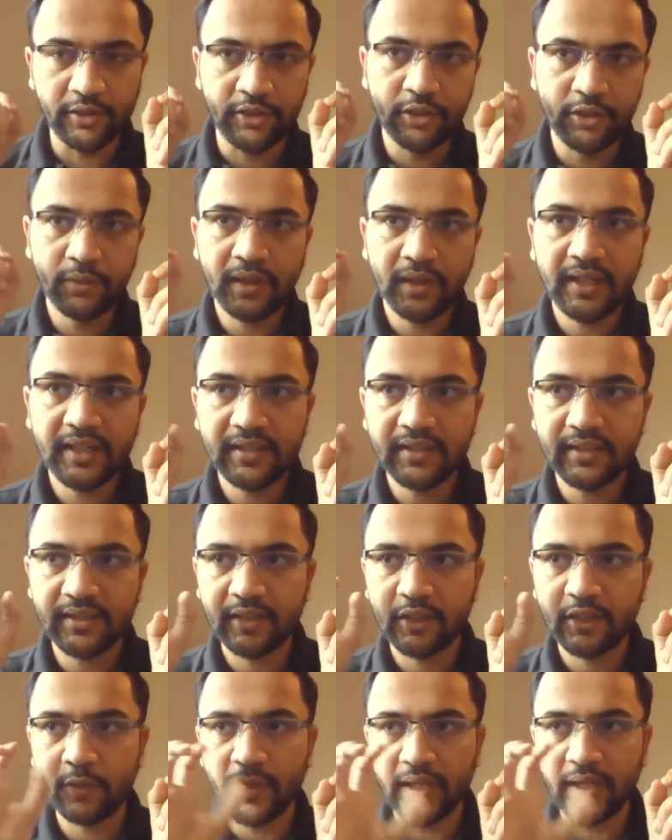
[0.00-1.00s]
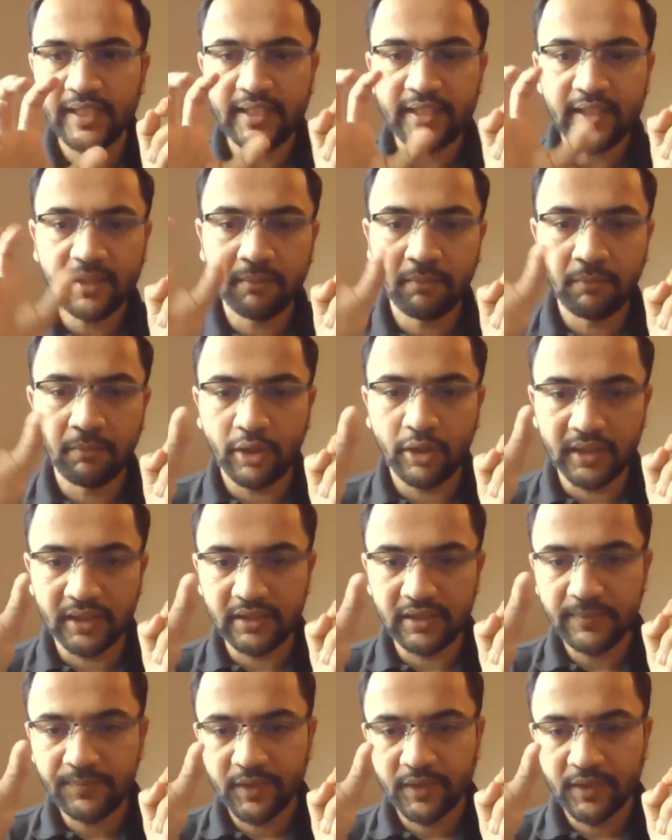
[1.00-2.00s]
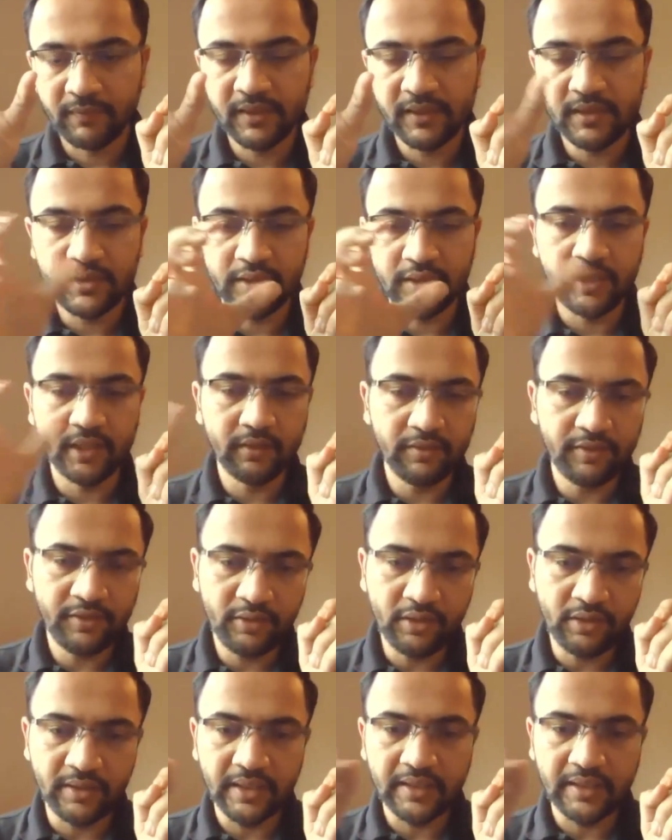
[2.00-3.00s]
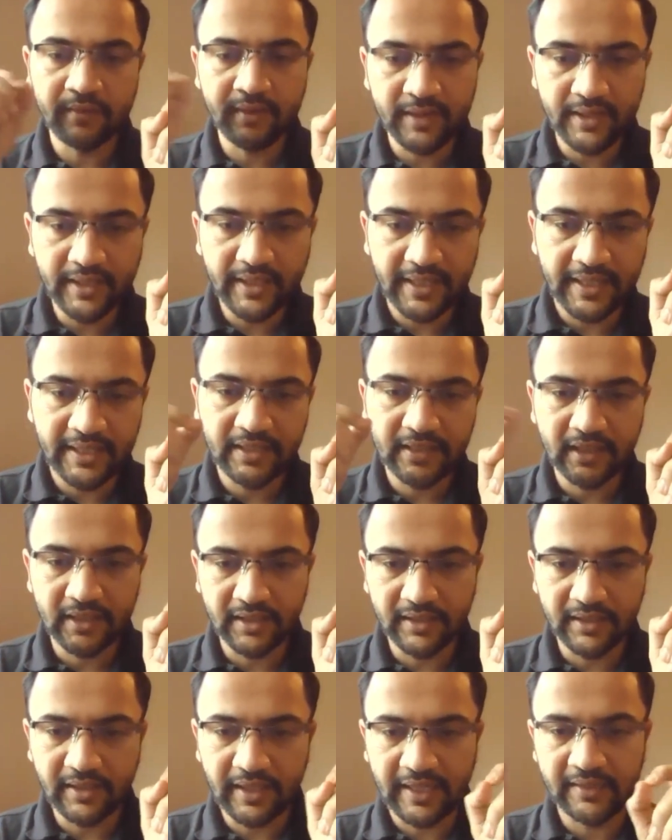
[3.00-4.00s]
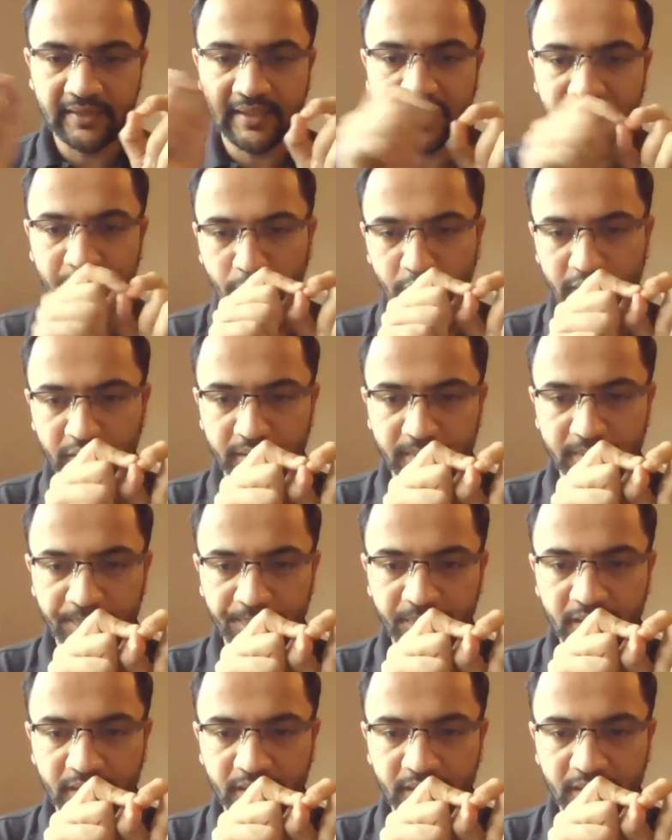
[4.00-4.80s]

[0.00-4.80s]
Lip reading: you are querying a model which gives you the density and color at that point.